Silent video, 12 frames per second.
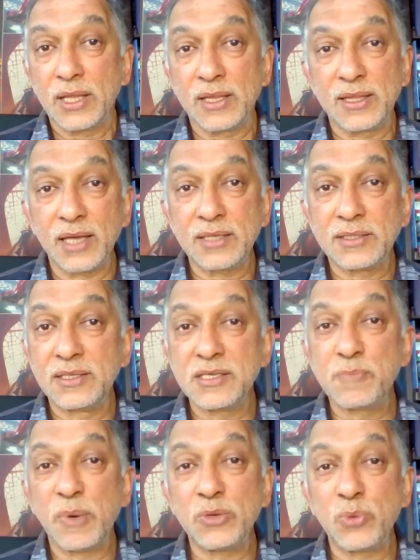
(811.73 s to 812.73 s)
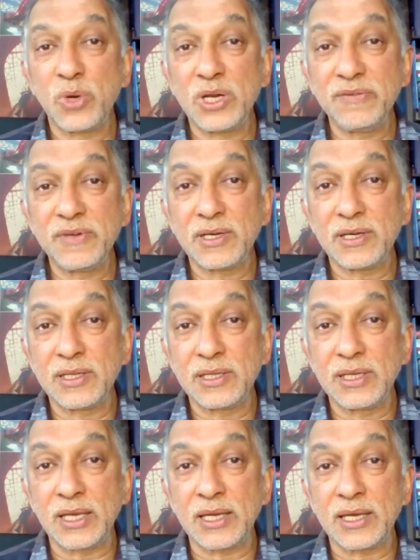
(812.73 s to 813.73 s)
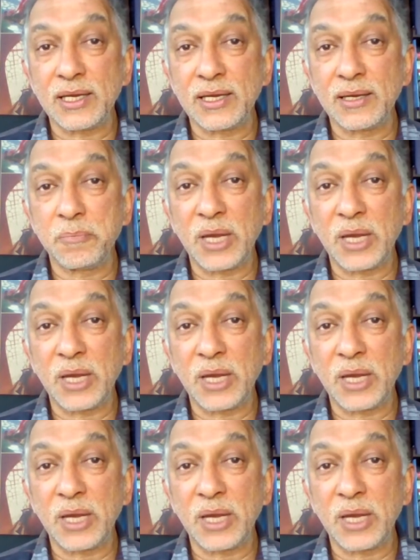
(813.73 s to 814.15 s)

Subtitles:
that despite whatever